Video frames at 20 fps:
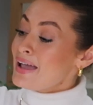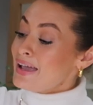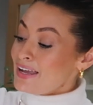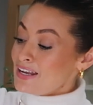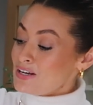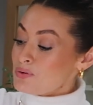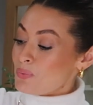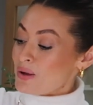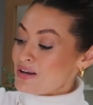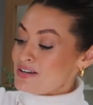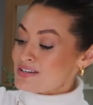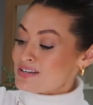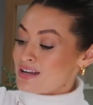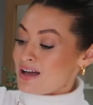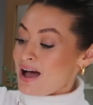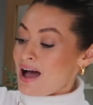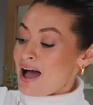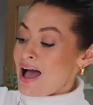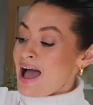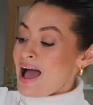in
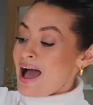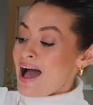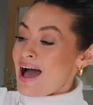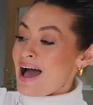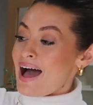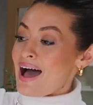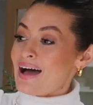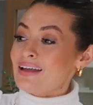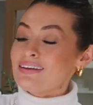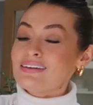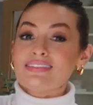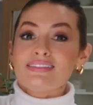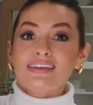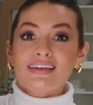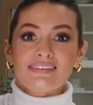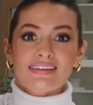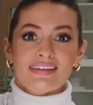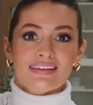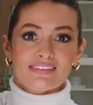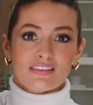winter and
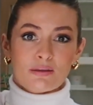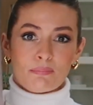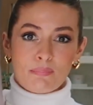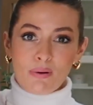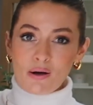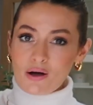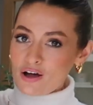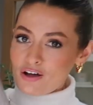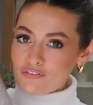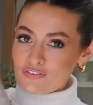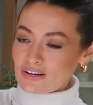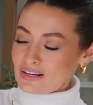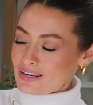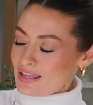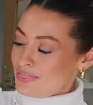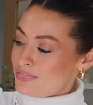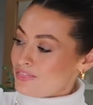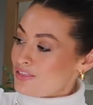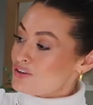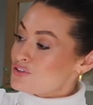this is the perfect
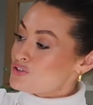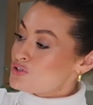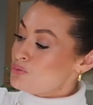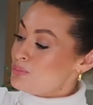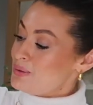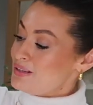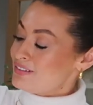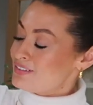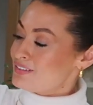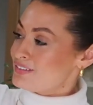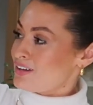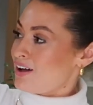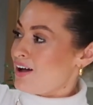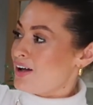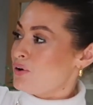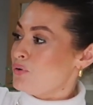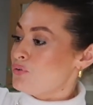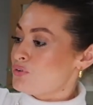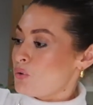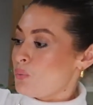length to be
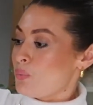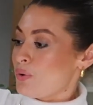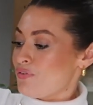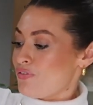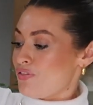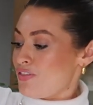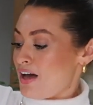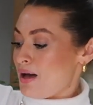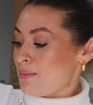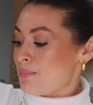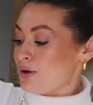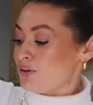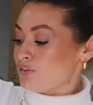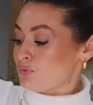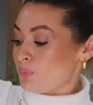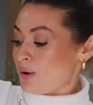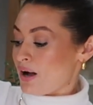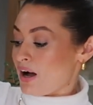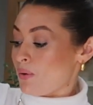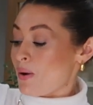styled with them as
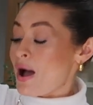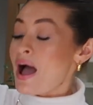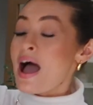well